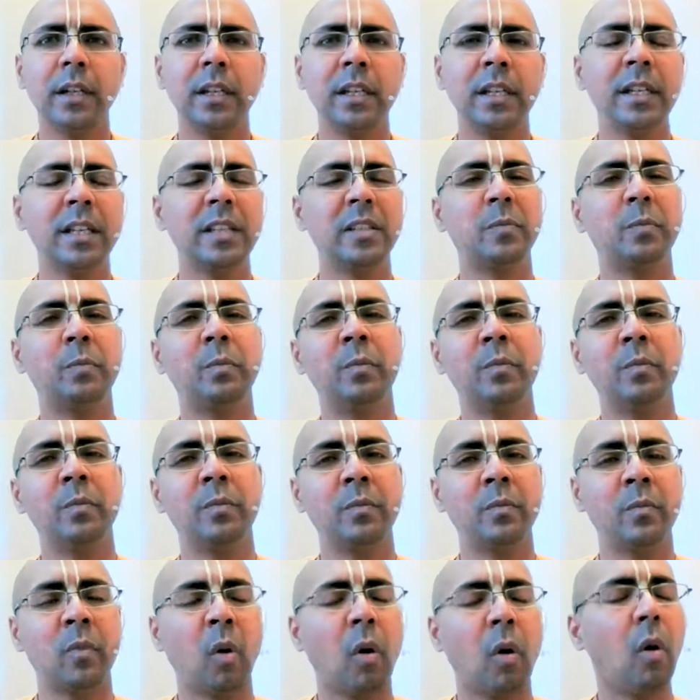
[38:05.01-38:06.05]
He has
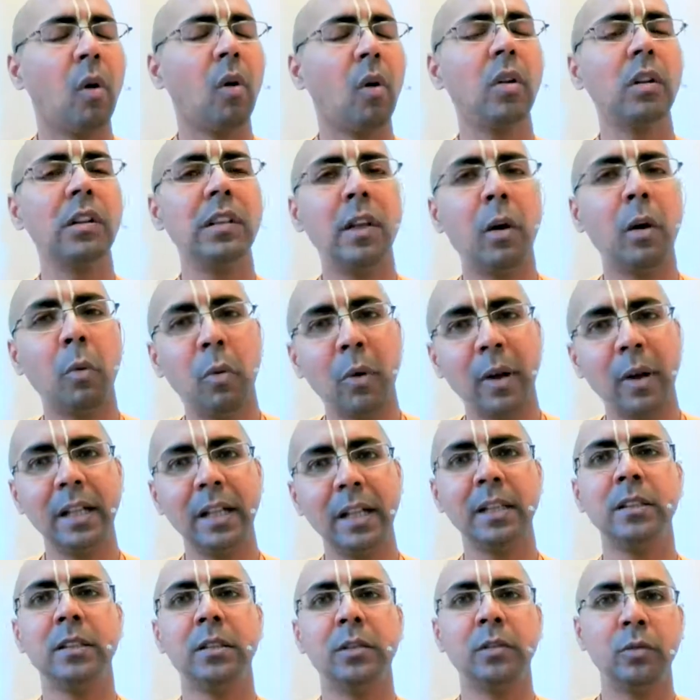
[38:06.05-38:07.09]
all the
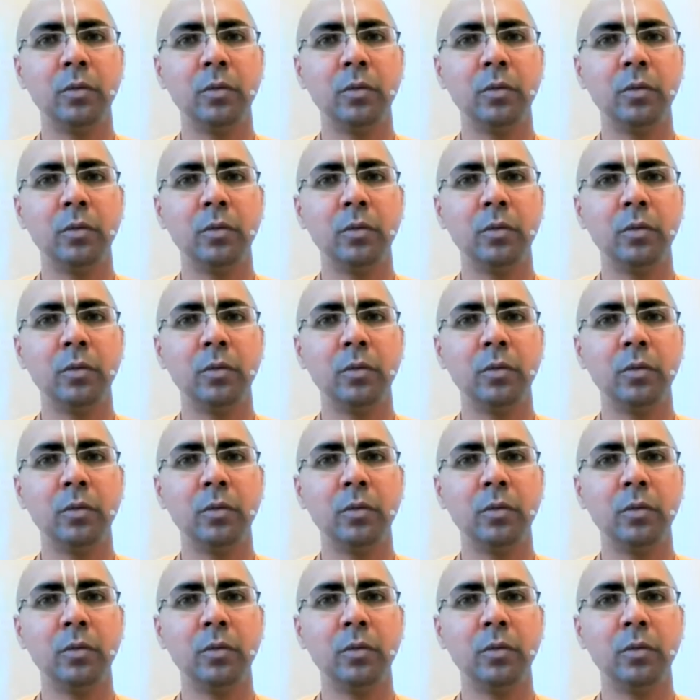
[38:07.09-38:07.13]
wealth